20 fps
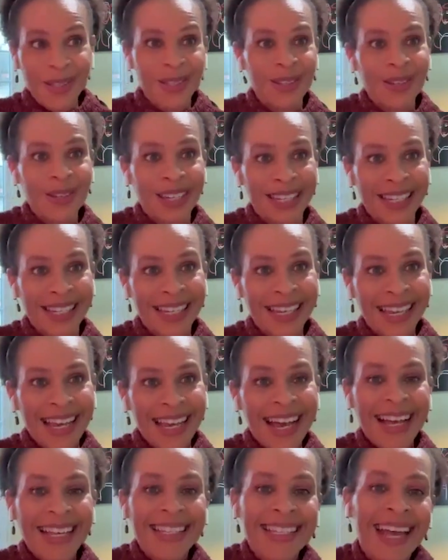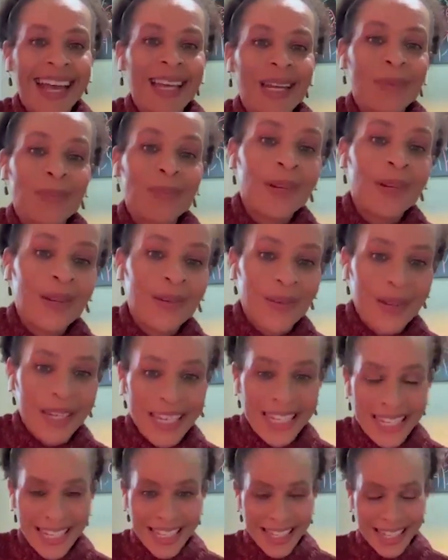So you can assign a
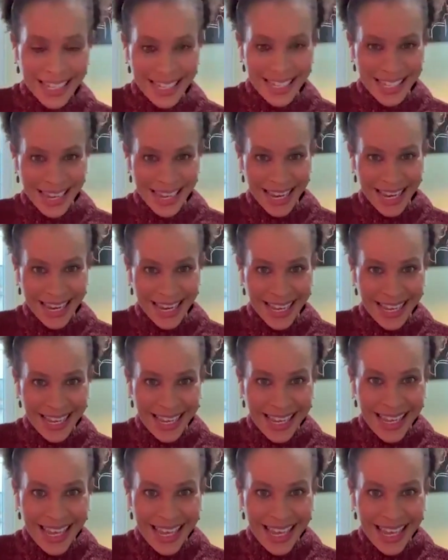pre-read, let's say,